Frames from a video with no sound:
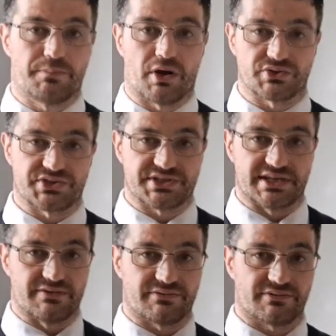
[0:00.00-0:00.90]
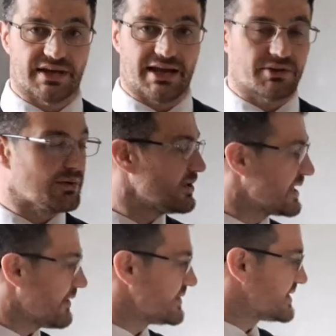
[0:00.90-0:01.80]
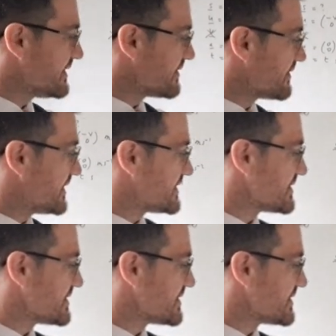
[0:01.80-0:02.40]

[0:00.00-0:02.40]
positive? How can we guarantee that this is